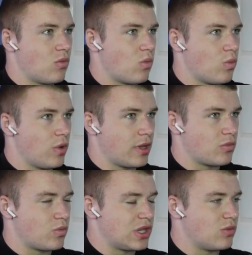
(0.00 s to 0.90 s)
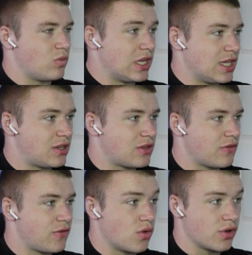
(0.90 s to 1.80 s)
like we need to
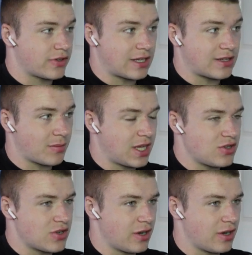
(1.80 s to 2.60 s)
force adaptation,